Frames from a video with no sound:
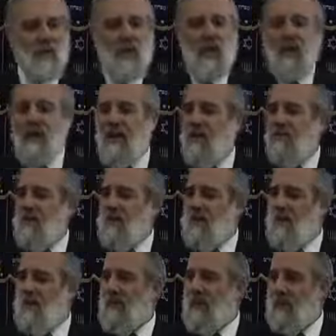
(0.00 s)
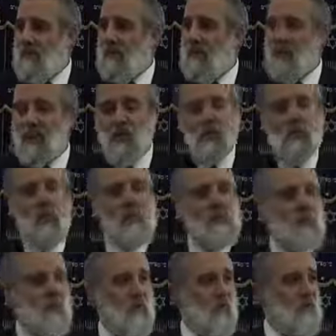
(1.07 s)
Let him hopefully
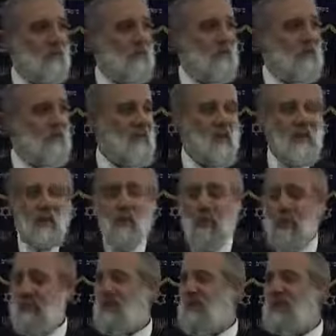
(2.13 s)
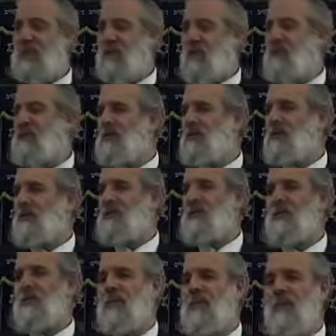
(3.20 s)
trust you. Once he trusts you,
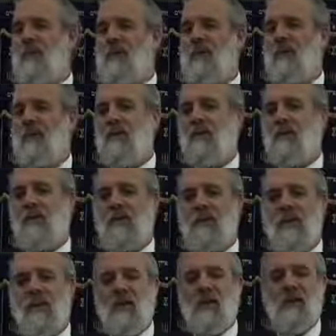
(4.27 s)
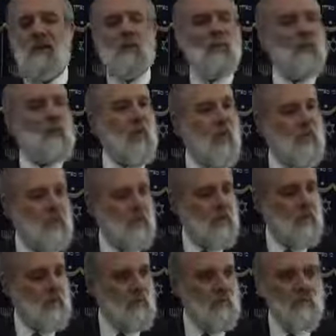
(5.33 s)
he will be able
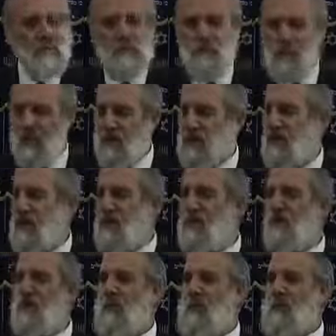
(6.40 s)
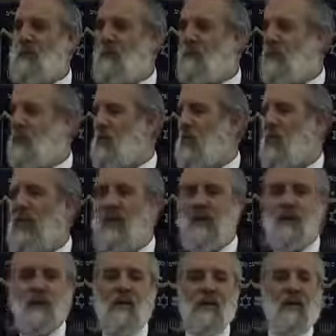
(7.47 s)
to speak to you in a different
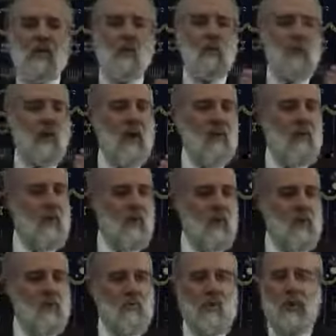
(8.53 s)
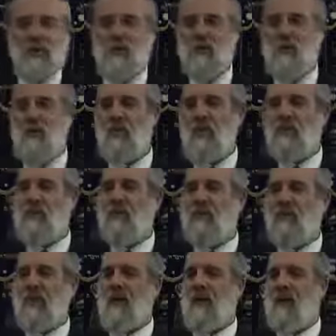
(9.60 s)
way. He will be able to express to you
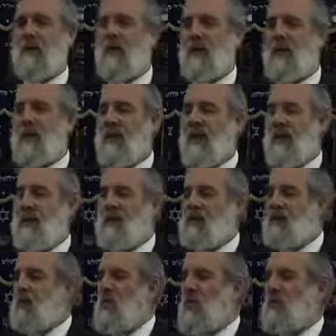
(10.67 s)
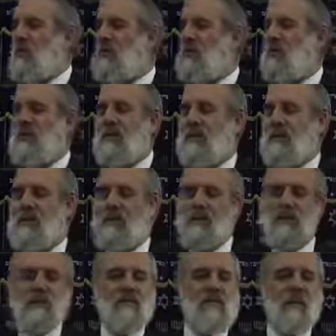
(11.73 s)
everything and trust is,
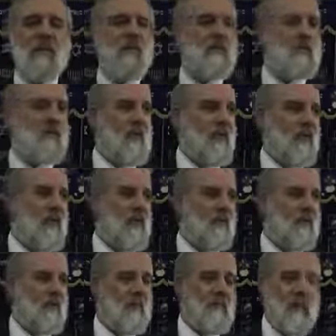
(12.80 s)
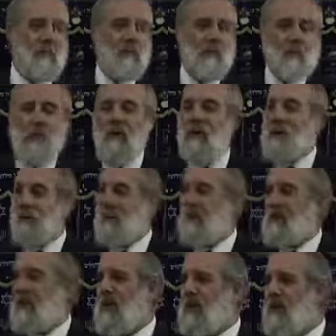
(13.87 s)
is a very good feeling. When people know that they're
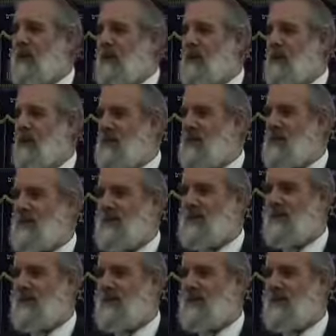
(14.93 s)
being trusted,